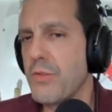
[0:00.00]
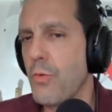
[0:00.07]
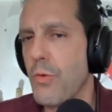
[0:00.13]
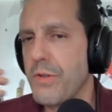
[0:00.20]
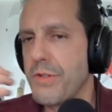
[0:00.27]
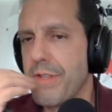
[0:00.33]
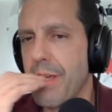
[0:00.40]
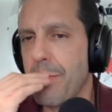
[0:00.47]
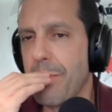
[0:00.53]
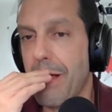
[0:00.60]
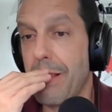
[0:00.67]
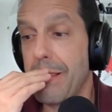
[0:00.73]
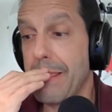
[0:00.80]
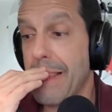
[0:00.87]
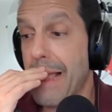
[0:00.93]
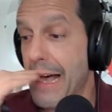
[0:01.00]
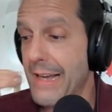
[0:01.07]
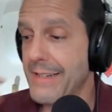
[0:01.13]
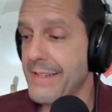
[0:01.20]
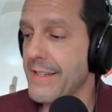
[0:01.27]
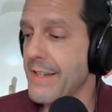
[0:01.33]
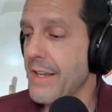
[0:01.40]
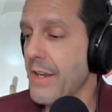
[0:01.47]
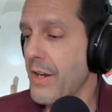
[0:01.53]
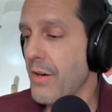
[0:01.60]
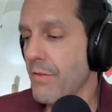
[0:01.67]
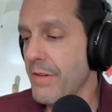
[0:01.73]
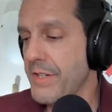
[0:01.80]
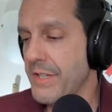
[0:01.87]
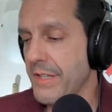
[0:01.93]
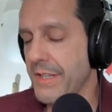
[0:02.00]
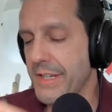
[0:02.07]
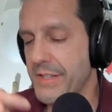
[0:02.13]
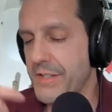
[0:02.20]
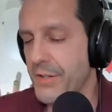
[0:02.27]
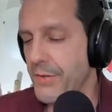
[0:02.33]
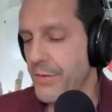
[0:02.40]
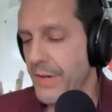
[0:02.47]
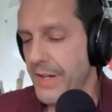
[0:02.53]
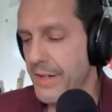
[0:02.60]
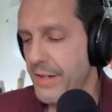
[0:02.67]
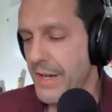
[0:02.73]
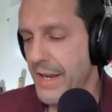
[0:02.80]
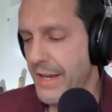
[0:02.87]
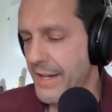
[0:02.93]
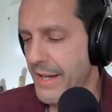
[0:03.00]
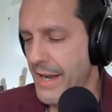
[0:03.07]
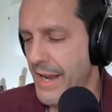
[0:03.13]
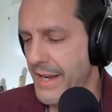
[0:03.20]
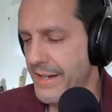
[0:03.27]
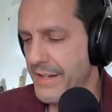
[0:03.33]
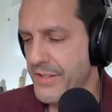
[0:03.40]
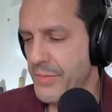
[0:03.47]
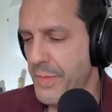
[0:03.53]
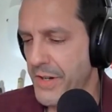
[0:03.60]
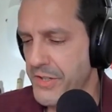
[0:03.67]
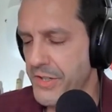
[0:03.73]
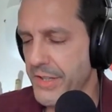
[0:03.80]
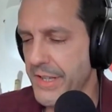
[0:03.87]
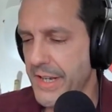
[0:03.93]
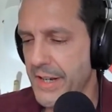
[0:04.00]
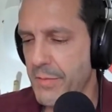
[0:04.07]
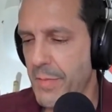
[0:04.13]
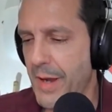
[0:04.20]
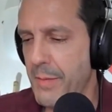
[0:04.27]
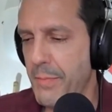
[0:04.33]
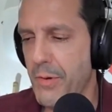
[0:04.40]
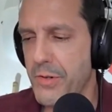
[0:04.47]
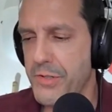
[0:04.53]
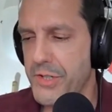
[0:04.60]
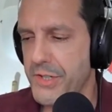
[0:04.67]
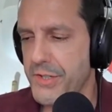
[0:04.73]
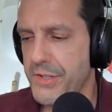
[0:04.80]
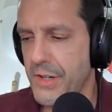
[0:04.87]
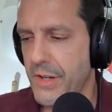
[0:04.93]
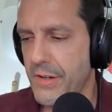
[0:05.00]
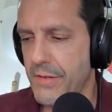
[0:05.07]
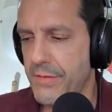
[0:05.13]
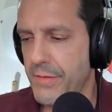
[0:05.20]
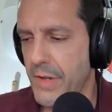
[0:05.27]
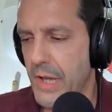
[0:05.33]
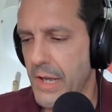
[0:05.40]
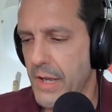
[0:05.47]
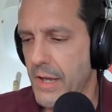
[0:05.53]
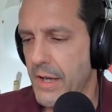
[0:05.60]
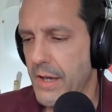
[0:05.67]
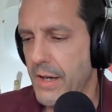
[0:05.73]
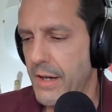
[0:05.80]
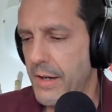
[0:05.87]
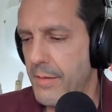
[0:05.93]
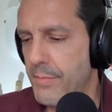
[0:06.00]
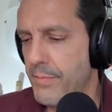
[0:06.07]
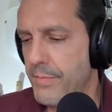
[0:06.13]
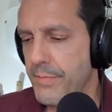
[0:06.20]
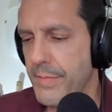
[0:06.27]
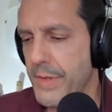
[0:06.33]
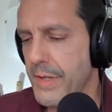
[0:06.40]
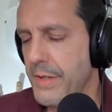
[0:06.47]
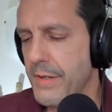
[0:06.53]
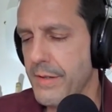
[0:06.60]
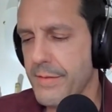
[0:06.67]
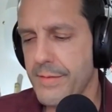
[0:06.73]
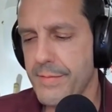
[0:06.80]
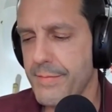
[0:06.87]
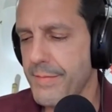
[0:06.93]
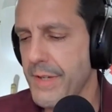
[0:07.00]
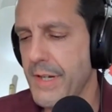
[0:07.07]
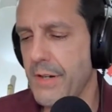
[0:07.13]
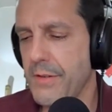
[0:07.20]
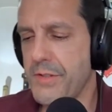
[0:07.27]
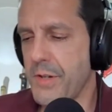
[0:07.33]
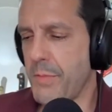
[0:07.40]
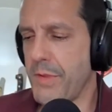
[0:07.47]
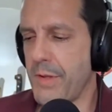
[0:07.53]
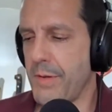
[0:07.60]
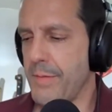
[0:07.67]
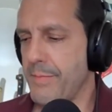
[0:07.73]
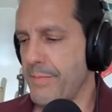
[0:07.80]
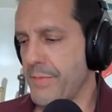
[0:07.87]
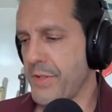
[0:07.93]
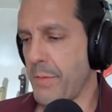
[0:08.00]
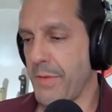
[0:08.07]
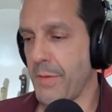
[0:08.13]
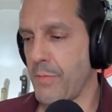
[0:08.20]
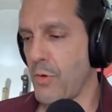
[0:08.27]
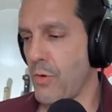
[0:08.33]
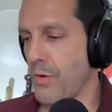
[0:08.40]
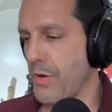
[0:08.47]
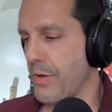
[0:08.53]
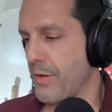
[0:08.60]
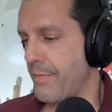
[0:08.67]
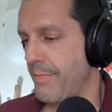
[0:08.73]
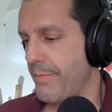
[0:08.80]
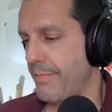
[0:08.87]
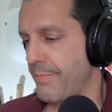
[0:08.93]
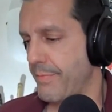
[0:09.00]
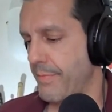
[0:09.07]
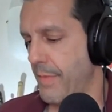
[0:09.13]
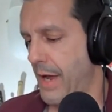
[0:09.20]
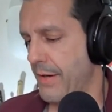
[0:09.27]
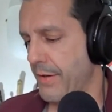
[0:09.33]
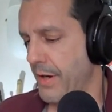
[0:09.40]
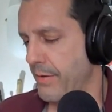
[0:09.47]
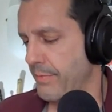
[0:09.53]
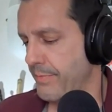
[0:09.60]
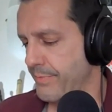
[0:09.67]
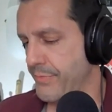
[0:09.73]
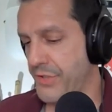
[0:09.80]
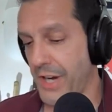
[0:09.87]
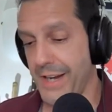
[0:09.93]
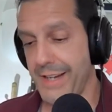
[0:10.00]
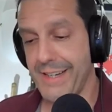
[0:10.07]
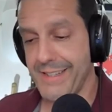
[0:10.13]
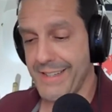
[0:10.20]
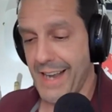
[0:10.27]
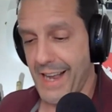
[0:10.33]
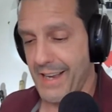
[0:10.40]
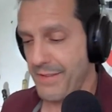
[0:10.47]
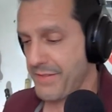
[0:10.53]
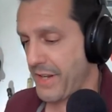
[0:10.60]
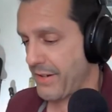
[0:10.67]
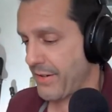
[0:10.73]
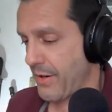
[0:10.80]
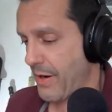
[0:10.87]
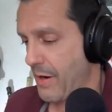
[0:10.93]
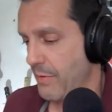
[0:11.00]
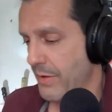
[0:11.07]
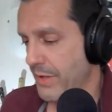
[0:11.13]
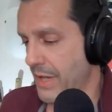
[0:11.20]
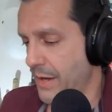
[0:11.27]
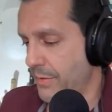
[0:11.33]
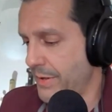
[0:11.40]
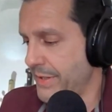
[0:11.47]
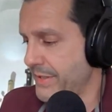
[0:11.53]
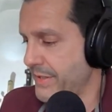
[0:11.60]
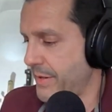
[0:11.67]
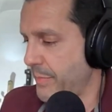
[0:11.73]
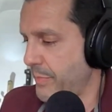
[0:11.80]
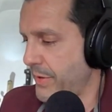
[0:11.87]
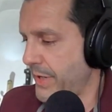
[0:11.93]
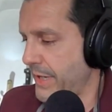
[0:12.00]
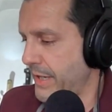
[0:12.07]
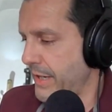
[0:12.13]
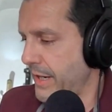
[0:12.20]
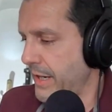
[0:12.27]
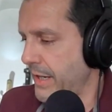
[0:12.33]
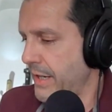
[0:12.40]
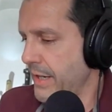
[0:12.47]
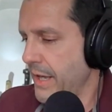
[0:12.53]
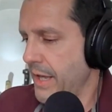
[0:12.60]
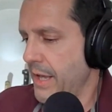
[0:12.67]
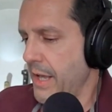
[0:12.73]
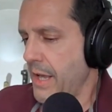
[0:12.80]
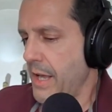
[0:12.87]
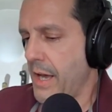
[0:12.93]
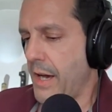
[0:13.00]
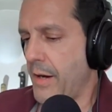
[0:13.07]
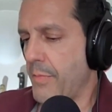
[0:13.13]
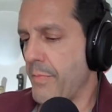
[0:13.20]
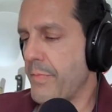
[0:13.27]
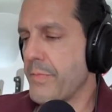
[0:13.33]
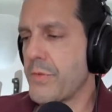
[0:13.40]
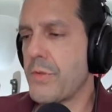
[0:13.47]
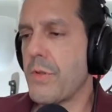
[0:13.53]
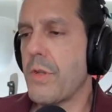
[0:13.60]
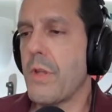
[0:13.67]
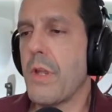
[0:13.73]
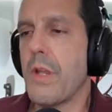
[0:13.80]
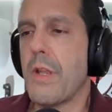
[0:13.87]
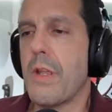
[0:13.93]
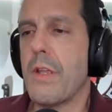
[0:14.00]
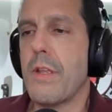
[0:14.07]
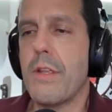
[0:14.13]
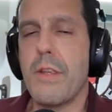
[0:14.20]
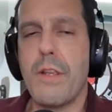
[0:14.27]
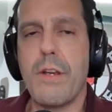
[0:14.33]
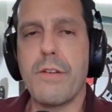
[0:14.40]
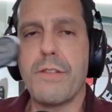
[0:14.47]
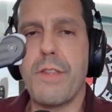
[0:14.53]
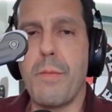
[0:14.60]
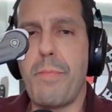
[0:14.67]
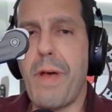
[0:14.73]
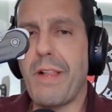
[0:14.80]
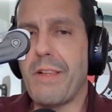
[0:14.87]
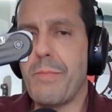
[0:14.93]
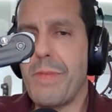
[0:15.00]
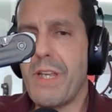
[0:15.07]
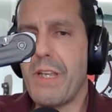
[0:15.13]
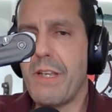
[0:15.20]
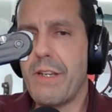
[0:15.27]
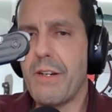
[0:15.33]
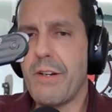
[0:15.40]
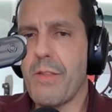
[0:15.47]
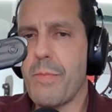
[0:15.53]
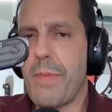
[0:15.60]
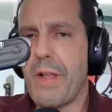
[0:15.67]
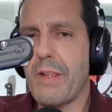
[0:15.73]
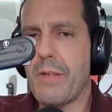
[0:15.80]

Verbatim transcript: towards them a lot recently too, in and and especially in my purchase of, um, you know, some of the some of the more, I don't know, Chinese knives. I don't know how how else to put it. Uh, yeah. Um, here's the Bellamy. You know the oh,